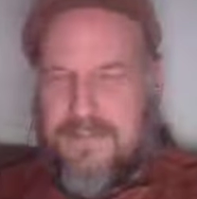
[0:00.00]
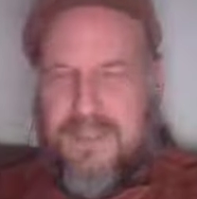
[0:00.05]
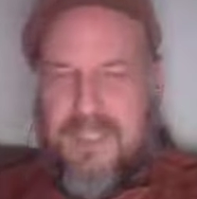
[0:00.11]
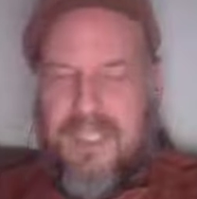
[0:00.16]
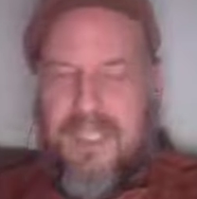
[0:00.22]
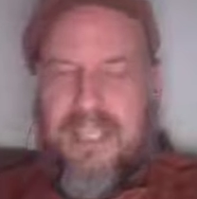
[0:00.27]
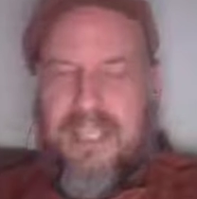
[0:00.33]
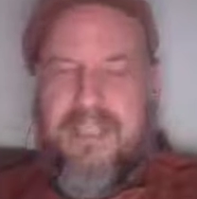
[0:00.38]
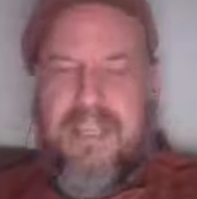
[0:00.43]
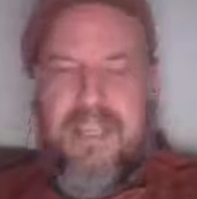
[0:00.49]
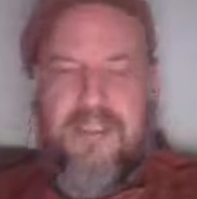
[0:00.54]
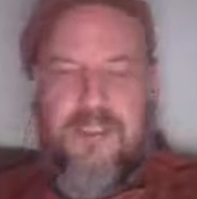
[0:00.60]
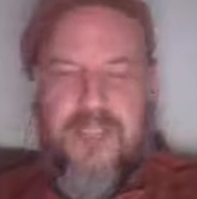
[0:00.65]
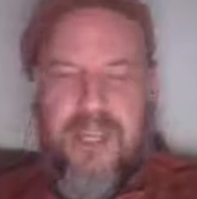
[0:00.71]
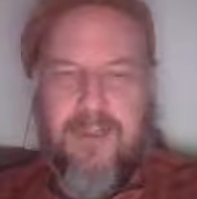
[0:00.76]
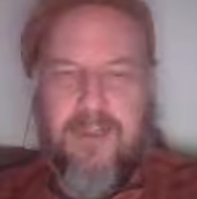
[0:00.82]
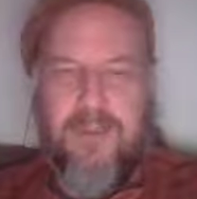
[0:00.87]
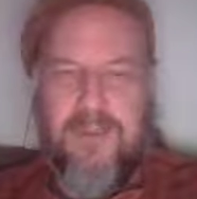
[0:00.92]
In that
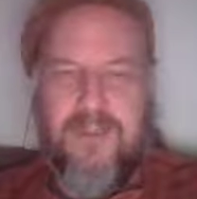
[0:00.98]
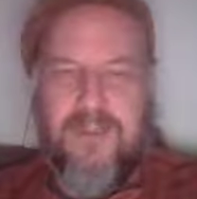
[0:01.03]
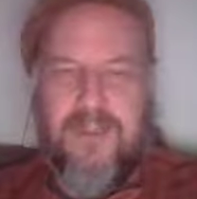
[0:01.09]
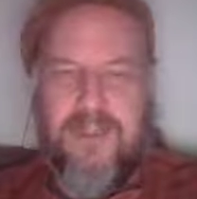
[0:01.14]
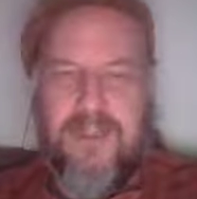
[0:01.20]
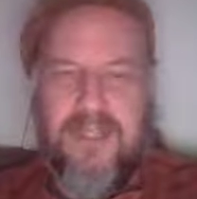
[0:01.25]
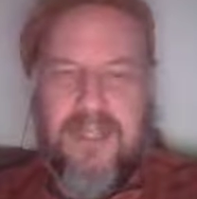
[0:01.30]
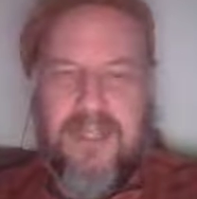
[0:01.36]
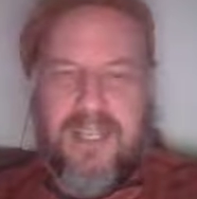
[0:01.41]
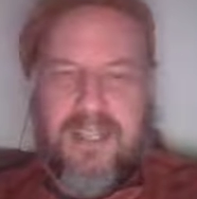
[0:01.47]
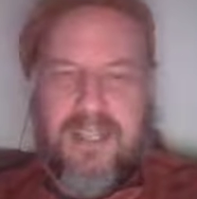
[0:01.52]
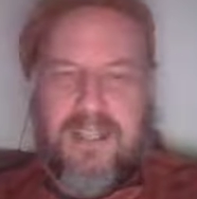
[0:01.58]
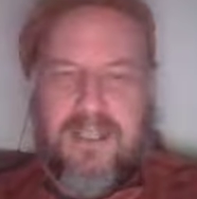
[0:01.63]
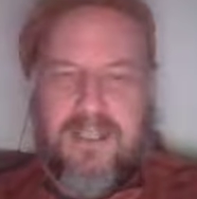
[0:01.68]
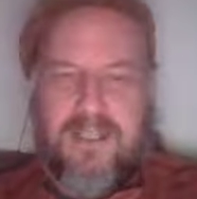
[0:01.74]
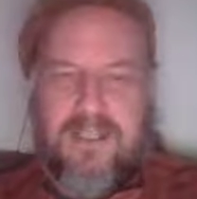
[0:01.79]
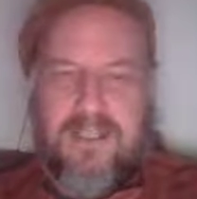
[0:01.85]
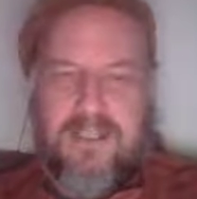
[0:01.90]
chapter,
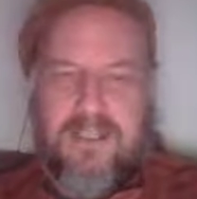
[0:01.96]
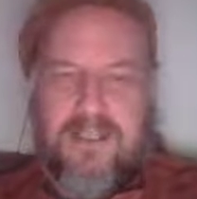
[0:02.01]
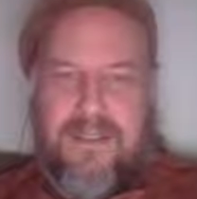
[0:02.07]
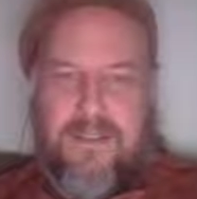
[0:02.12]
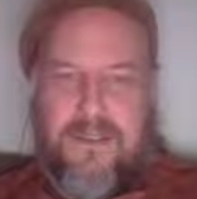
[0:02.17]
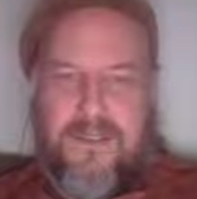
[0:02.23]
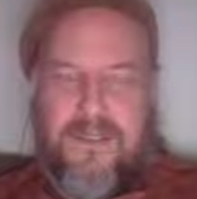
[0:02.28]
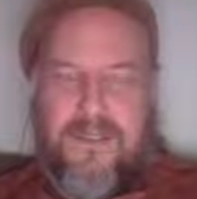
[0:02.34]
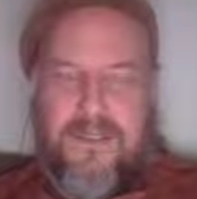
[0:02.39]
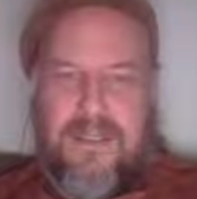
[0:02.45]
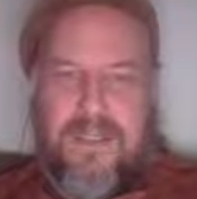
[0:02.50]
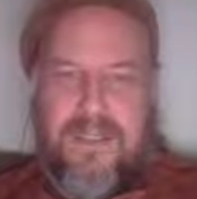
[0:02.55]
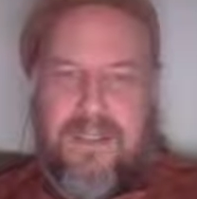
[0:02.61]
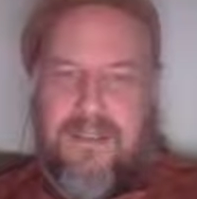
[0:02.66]
it was